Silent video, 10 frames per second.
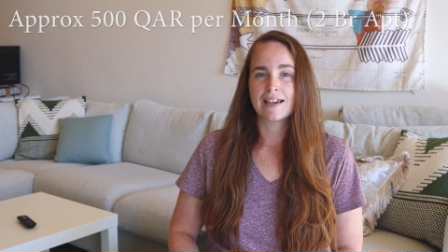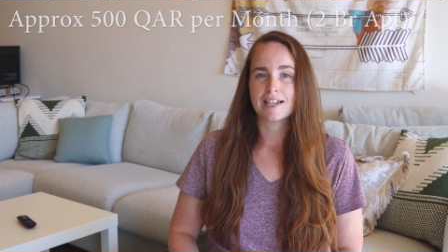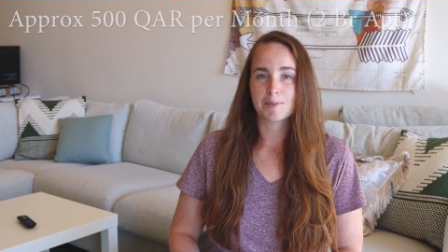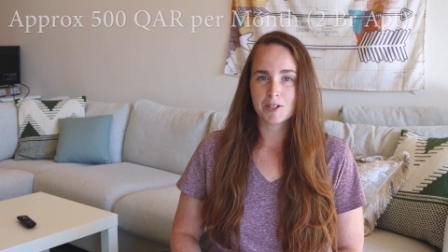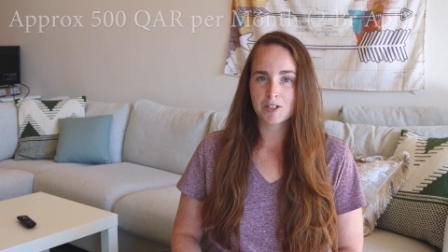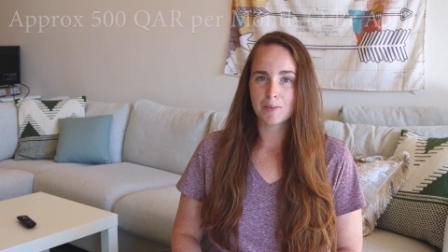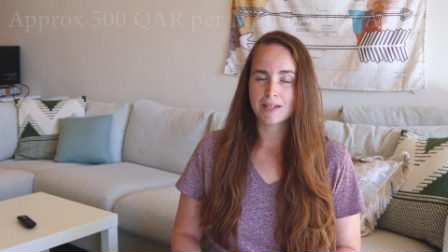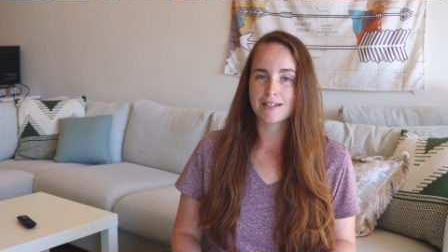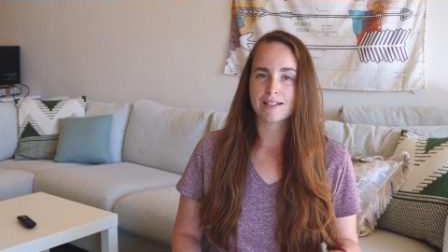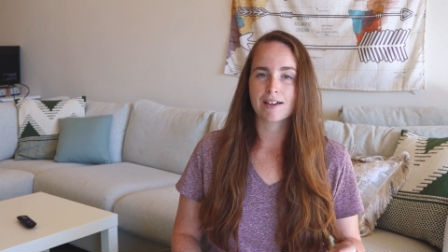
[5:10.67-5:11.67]
especially
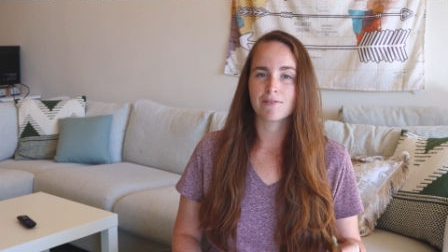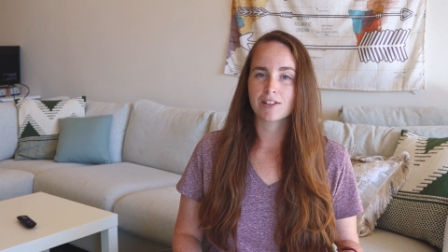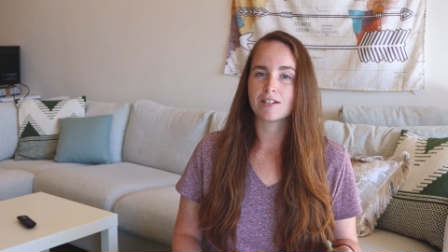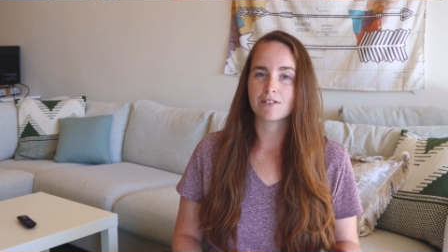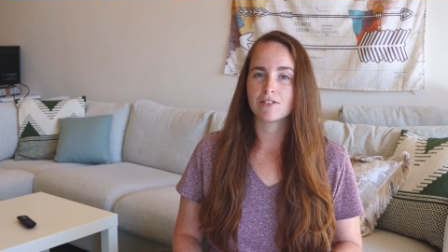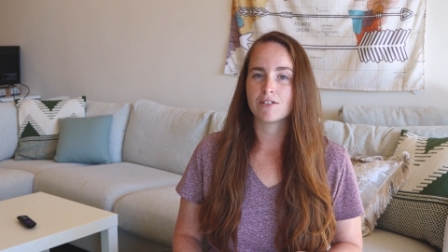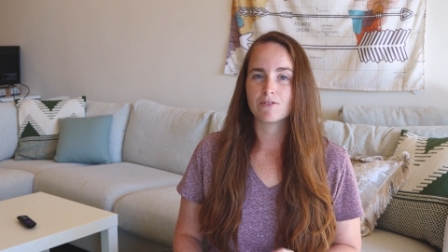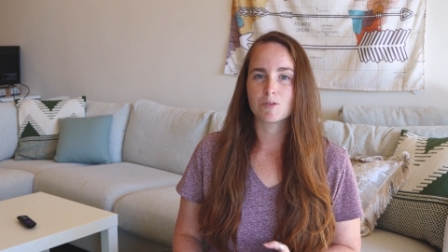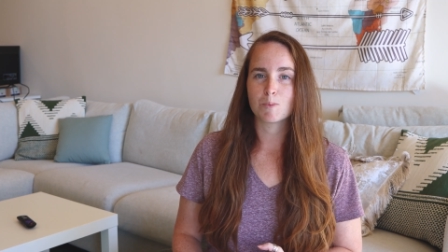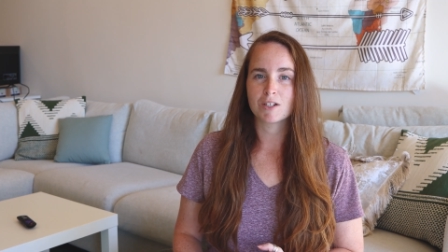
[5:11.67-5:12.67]
because I really don't
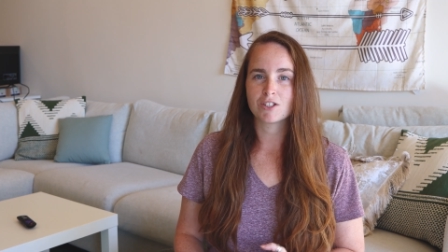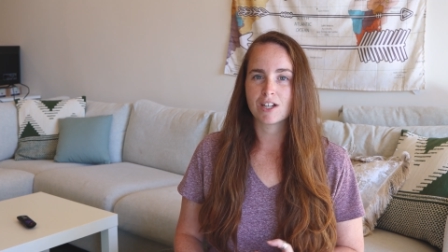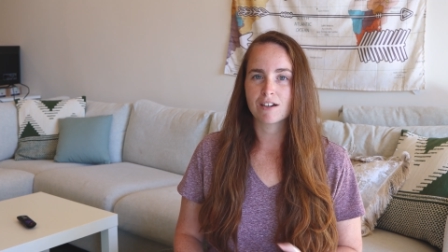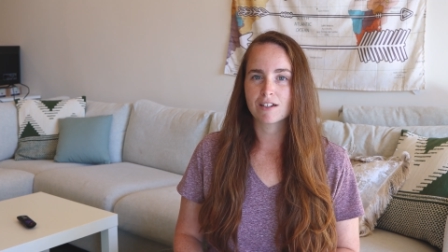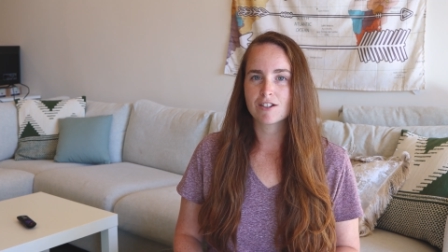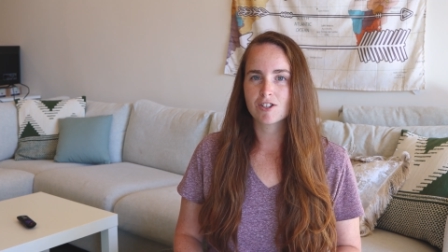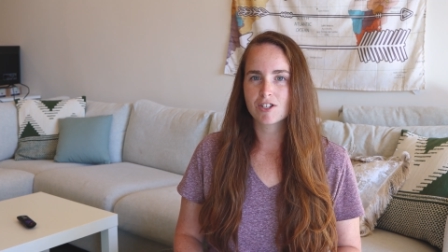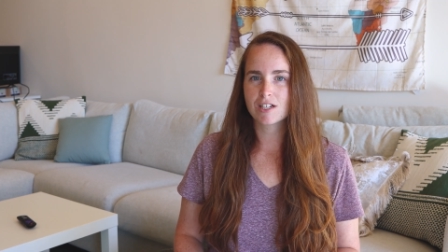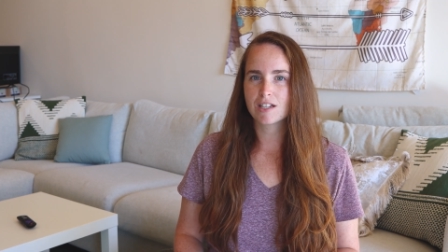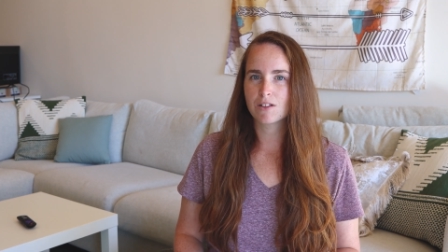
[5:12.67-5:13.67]
use much air
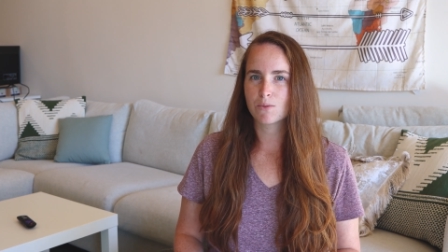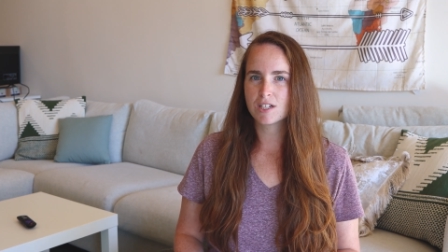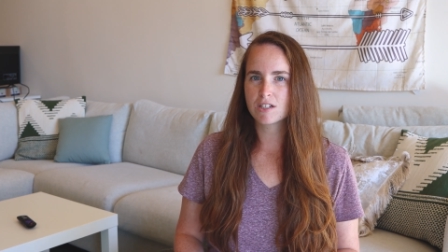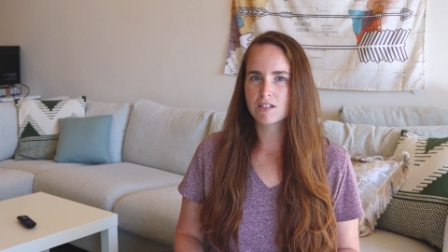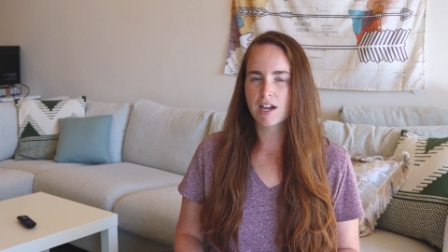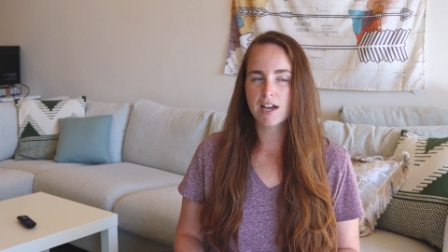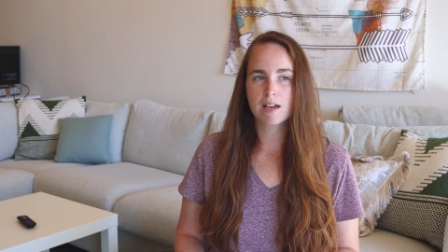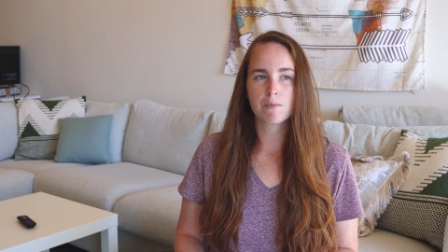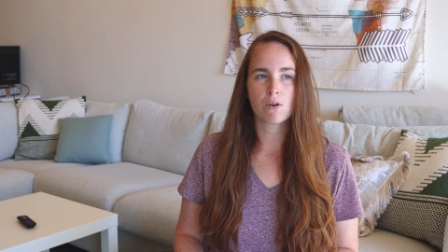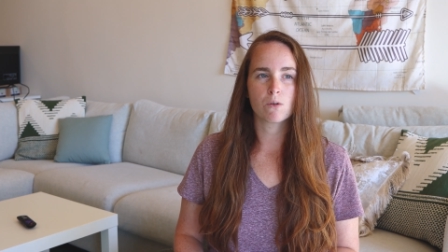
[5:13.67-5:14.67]
conditioning in the winter
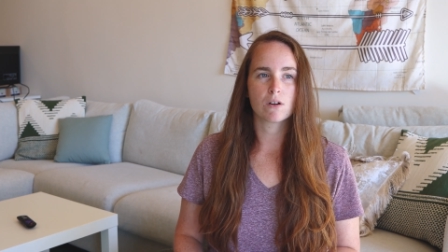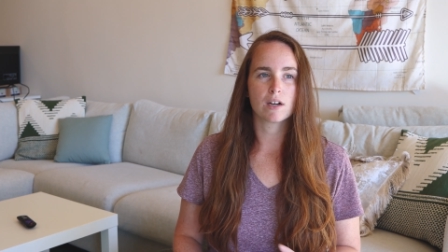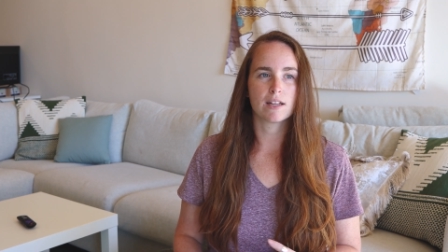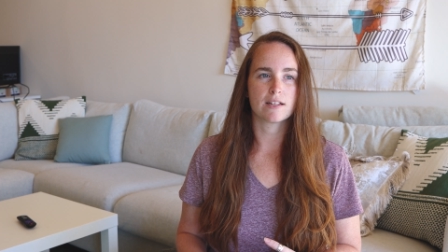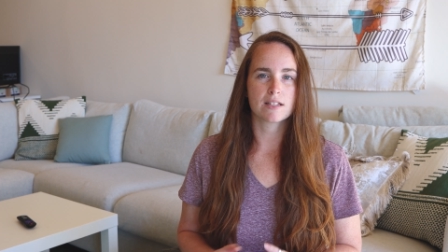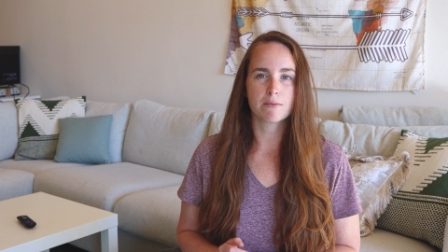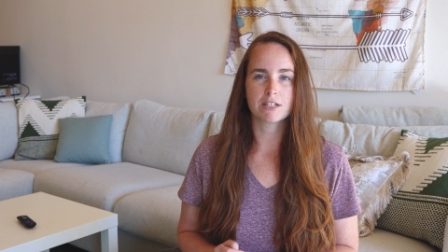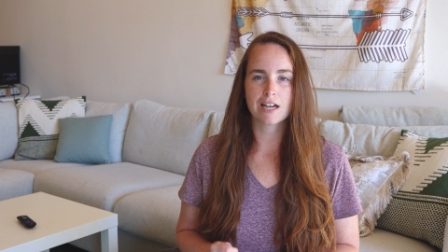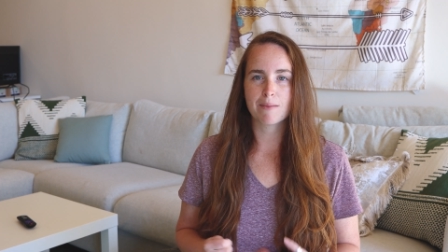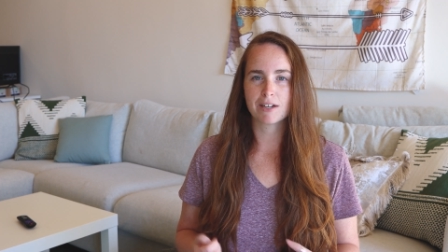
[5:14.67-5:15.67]
time, or in the
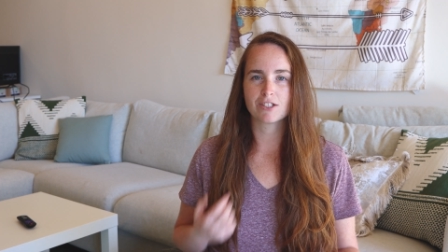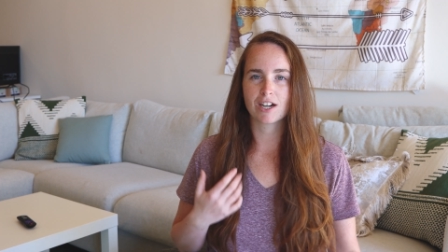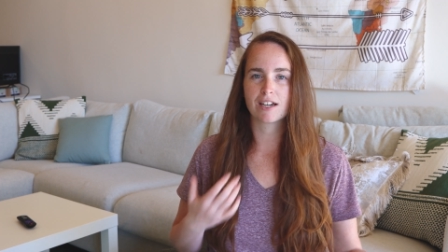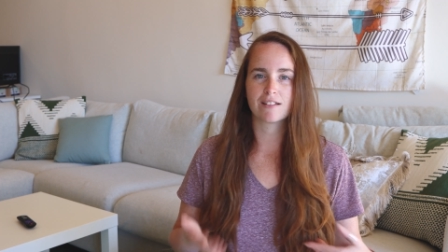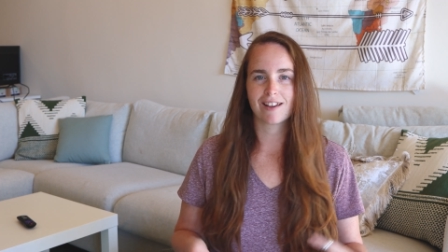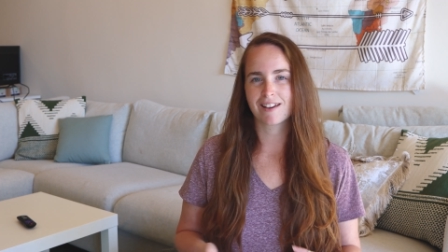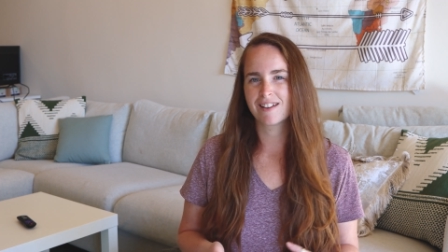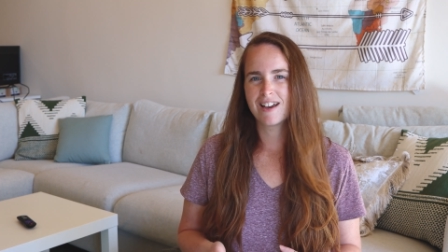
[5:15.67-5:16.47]
summertime I try and like